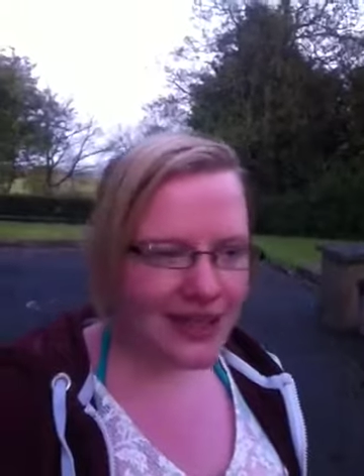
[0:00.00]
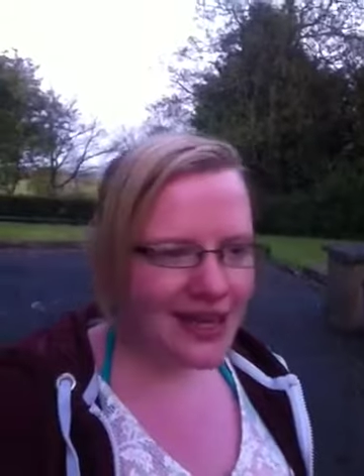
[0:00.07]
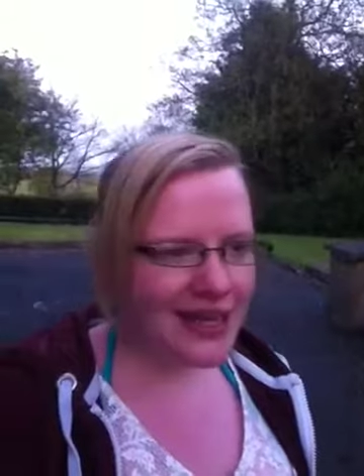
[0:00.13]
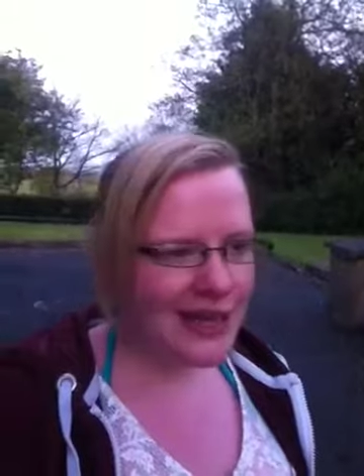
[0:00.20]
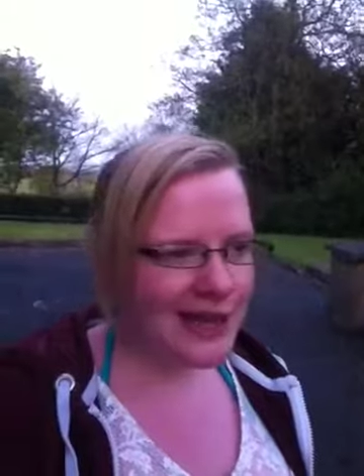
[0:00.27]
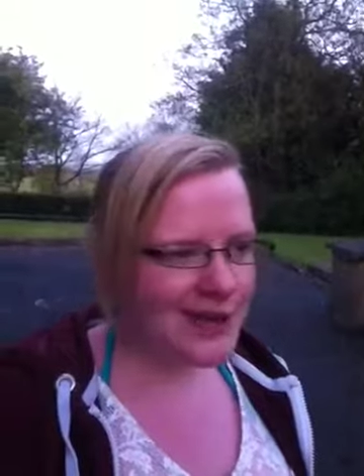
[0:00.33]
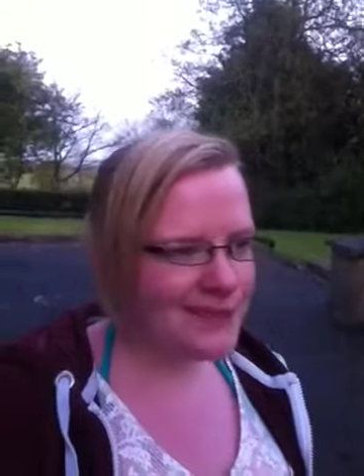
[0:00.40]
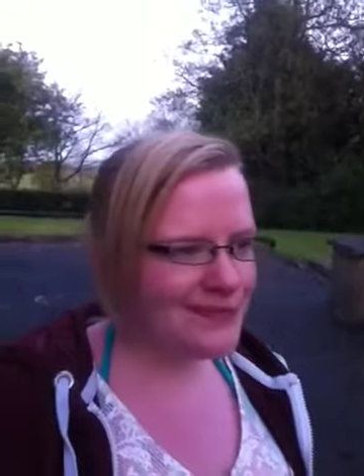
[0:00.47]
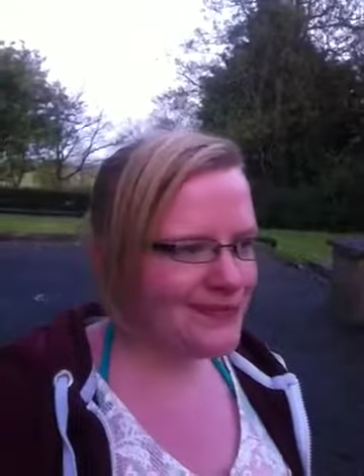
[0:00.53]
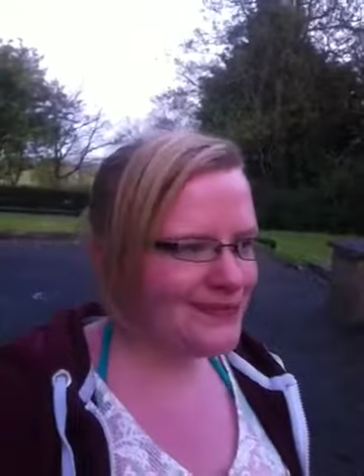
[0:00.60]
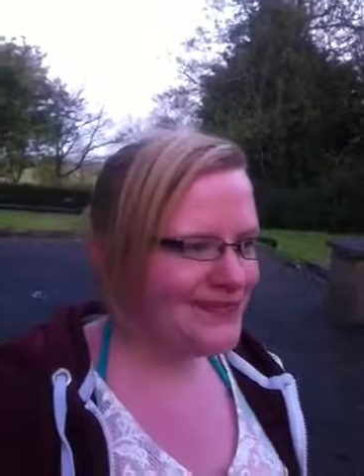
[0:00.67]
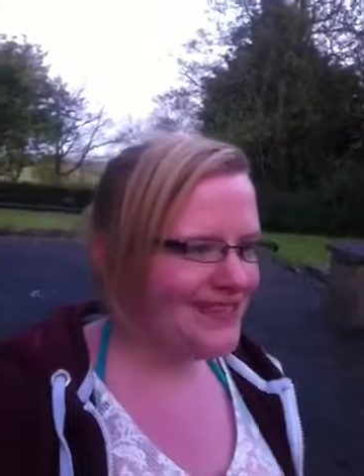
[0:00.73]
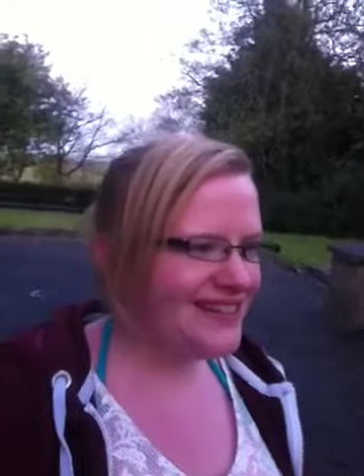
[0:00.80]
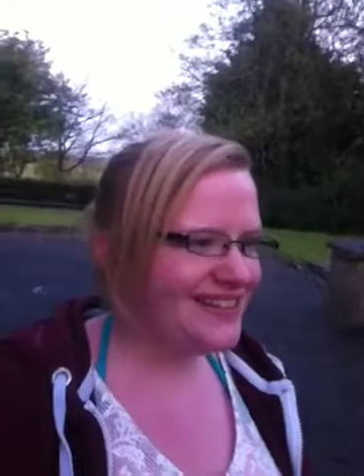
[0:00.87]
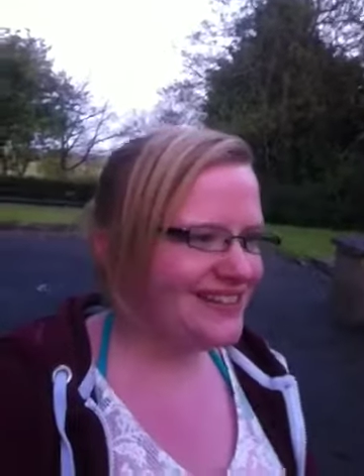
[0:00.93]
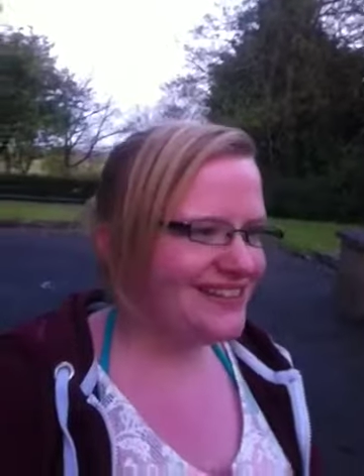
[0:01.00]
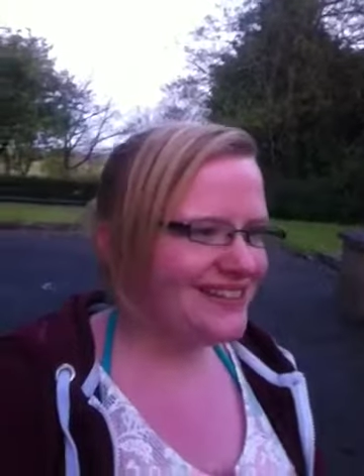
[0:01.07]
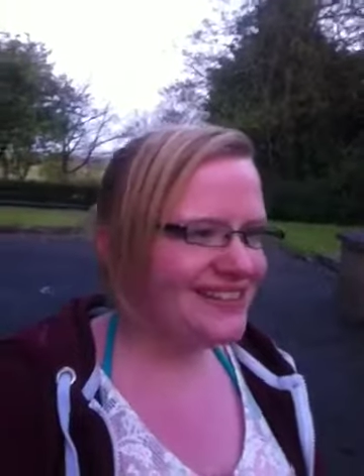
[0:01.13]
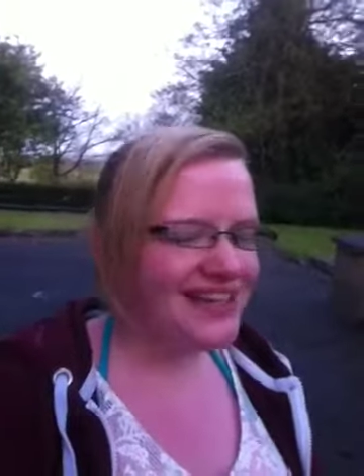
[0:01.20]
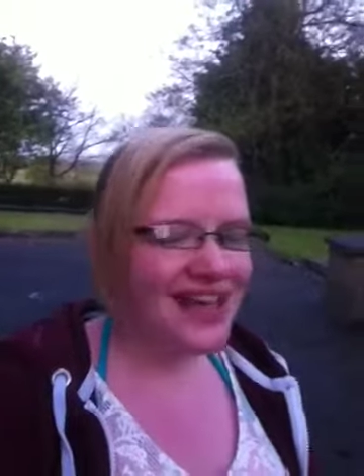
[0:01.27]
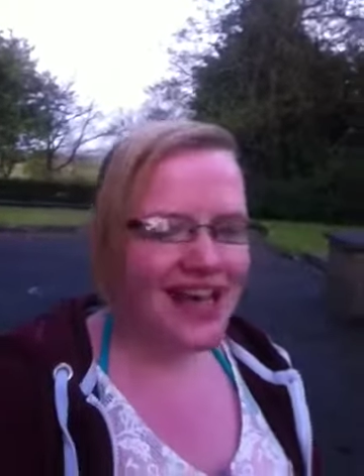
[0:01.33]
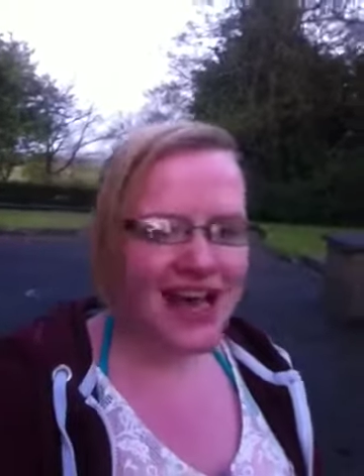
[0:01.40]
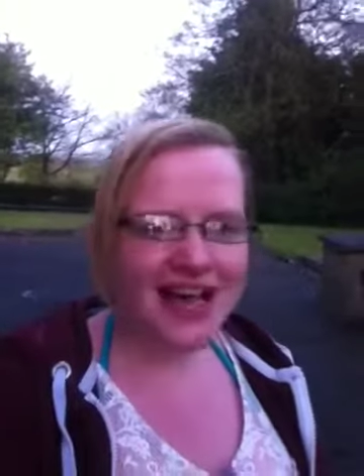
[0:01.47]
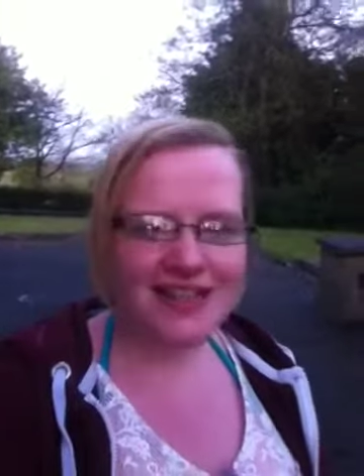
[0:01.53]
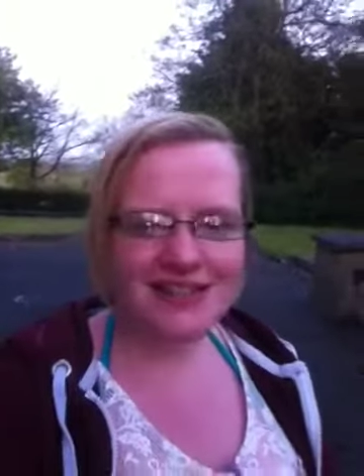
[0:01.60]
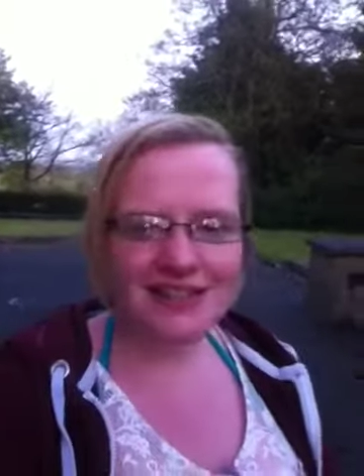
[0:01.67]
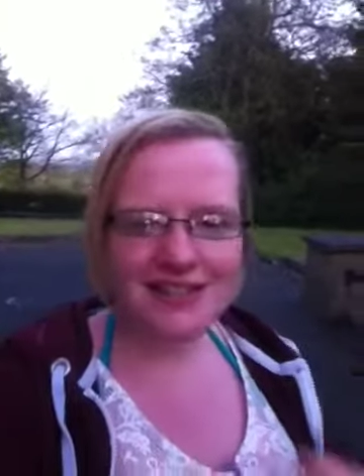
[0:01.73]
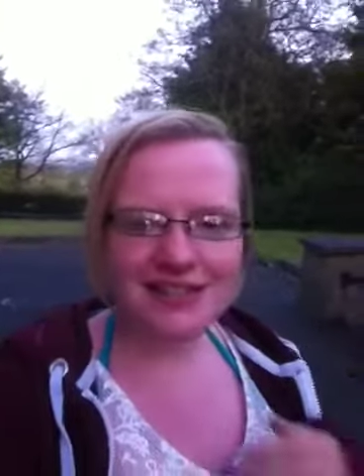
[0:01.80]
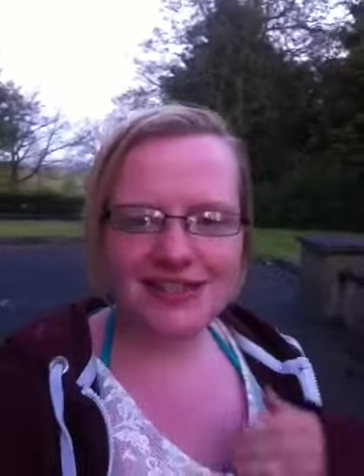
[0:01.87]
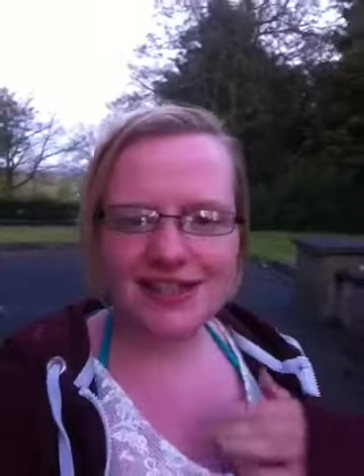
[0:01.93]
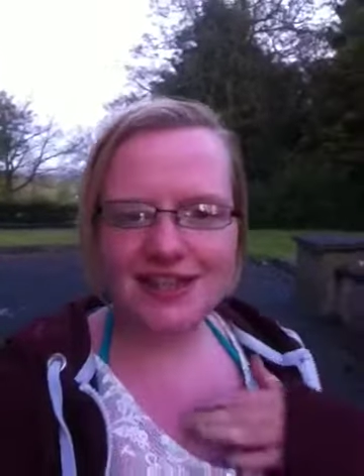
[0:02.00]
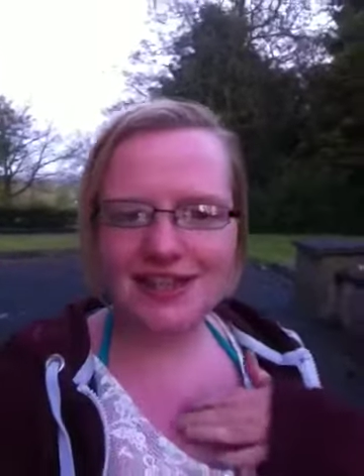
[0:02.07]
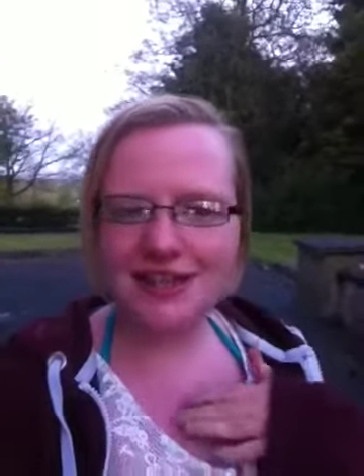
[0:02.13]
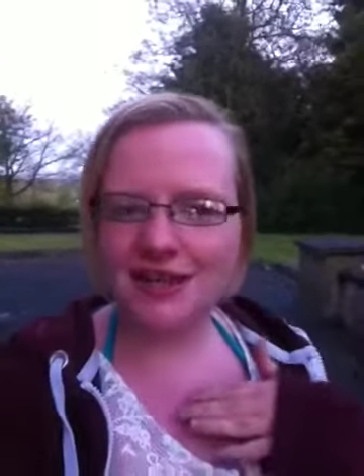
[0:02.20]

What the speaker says: as you can see,